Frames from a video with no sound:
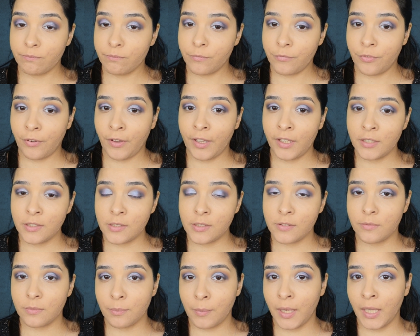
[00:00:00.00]

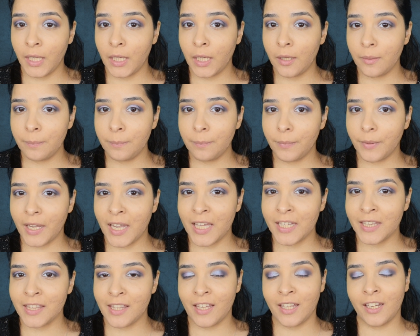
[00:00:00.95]
face makeup
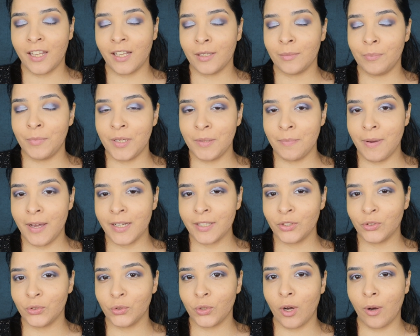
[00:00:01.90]
and then I'll be back
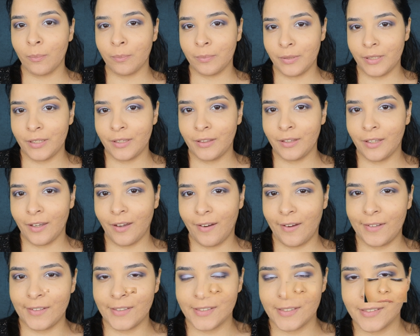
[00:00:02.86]
to complete the
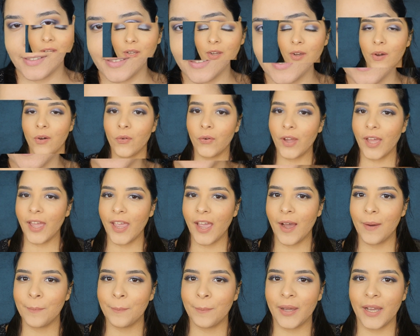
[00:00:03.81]
eyes. Okay,
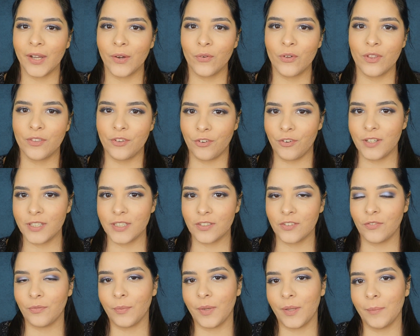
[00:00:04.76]
I'm back with the rest
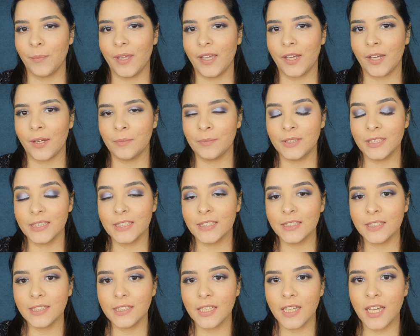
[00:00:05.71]
of my makeup
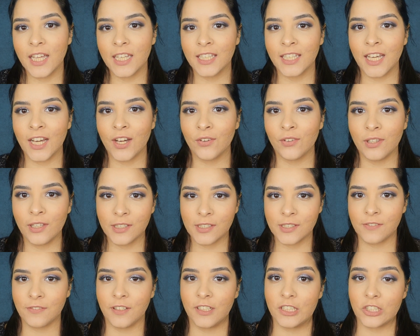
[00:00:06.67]
done, and now
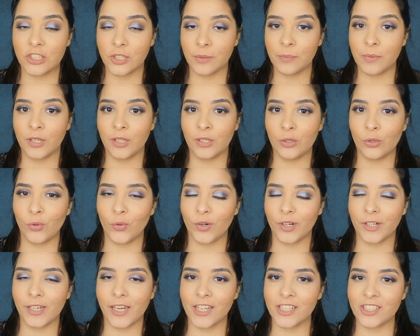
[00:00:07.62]
let's finish up the
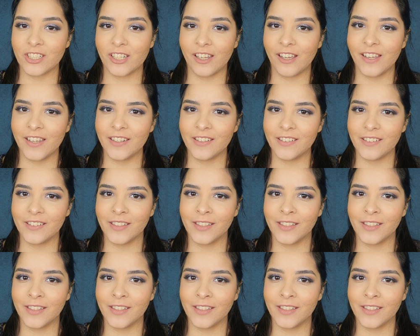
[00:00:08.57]
lower lash line